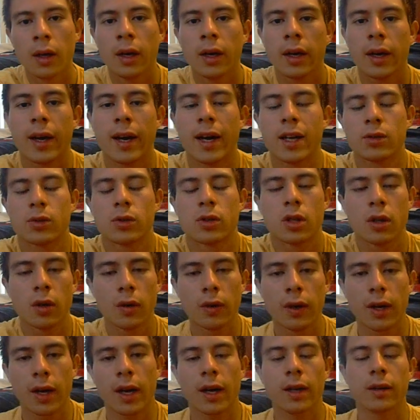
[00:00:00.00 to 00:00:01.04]
Hey guys, what's
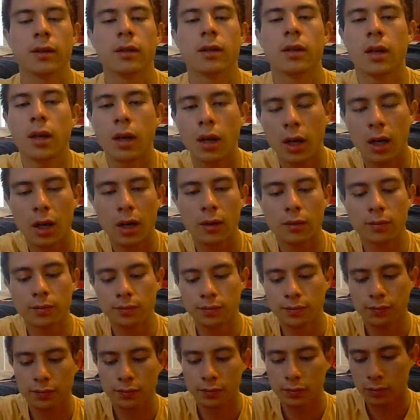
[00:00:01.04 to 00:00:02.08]
going on? Um,
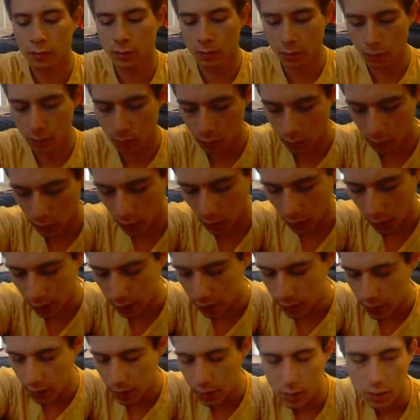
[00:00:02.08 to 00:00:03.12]
on
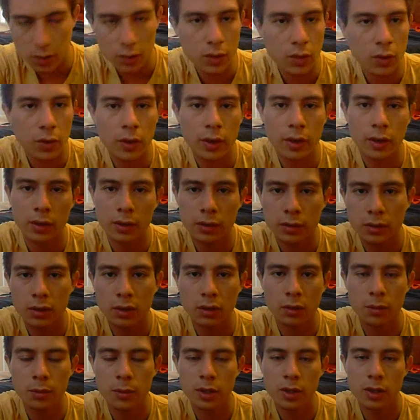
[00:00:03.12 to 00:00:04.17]
today's tutorial,
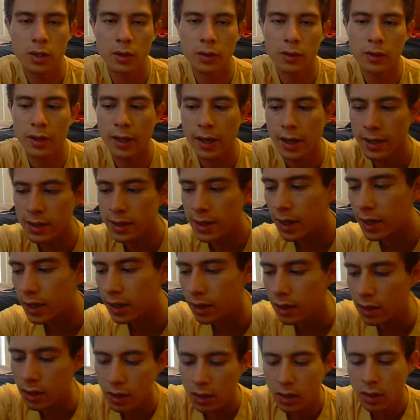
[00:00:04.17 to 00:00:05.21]
I'm going to be showing you guys how
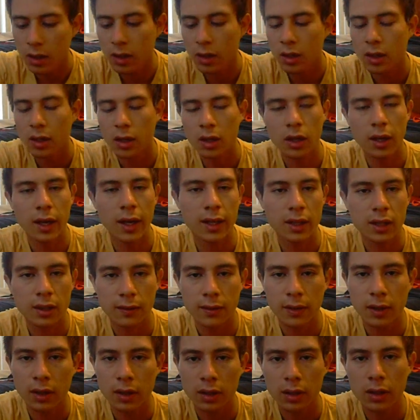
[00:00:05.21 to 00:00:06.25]
to uh,
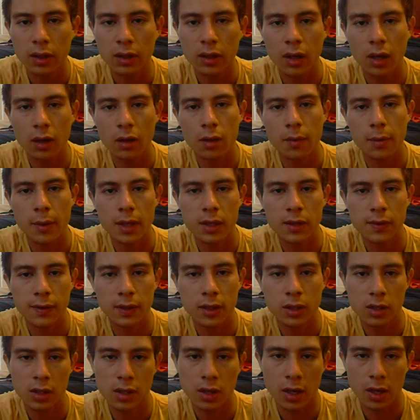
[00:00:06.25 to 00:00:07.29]
activate the MMS
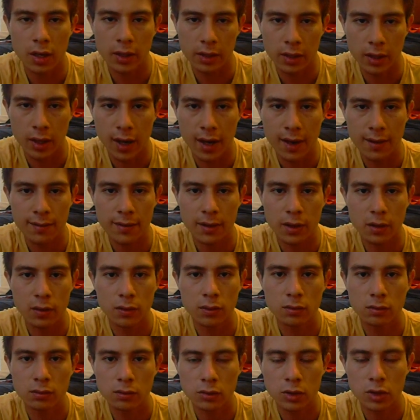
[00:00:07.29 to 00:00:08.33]
feature on your
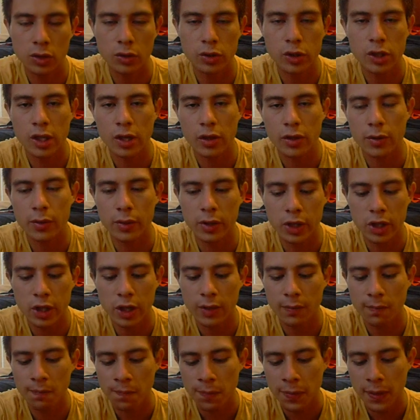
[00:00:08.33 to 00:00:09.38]
iPhone 2G and
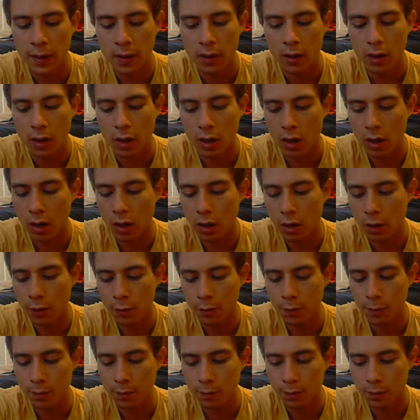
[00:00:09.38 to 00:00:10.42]
3G.
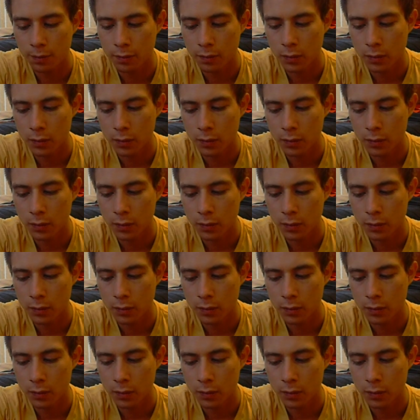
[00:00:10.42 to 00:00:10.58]
Um,